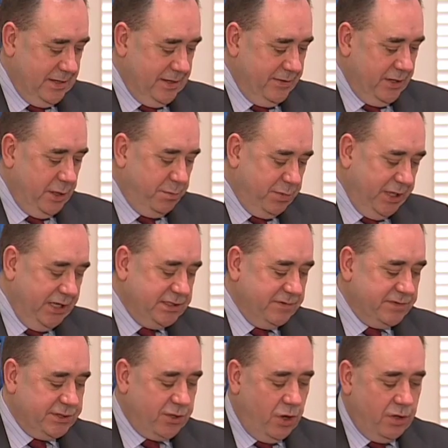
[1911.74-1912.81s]
That the place of
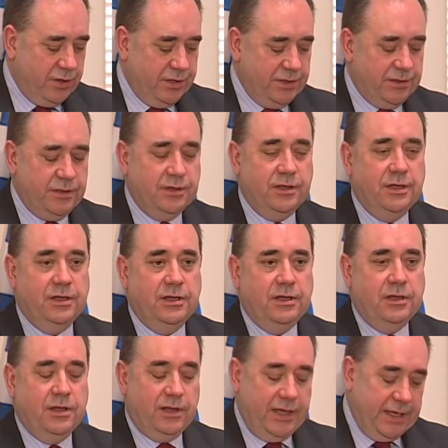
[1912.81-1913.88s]
Scotland,
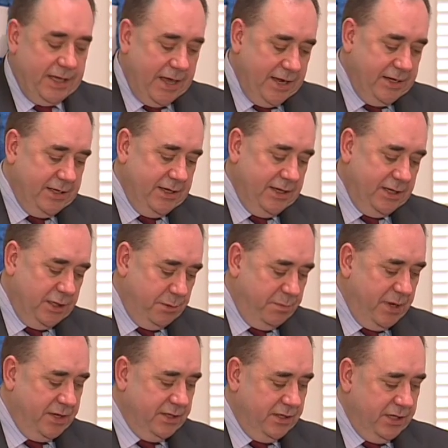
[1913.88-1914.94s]
like any
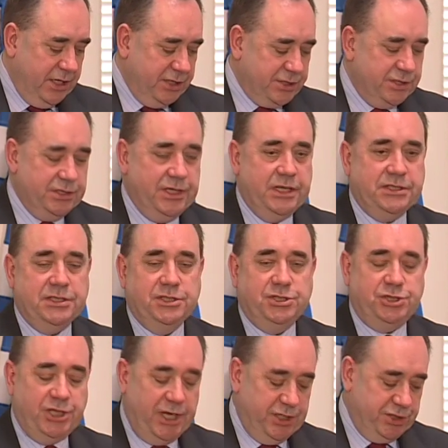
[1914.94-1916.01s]
independent nation, is in
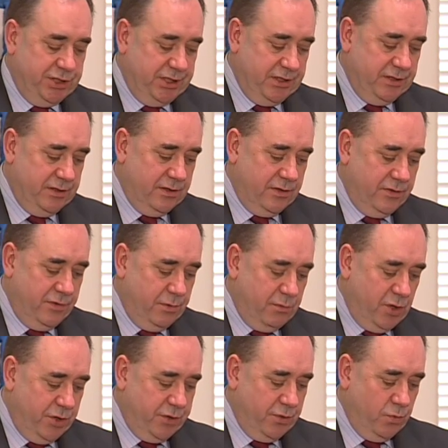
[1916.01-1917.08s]
changing the
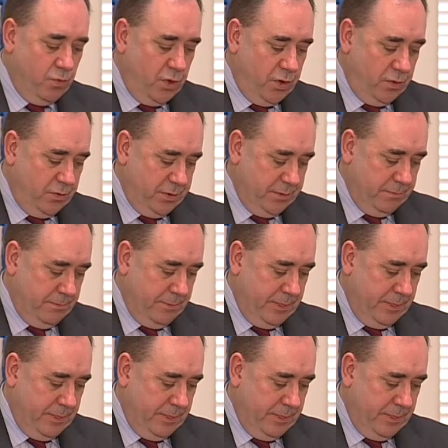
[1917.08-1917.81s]
modern world.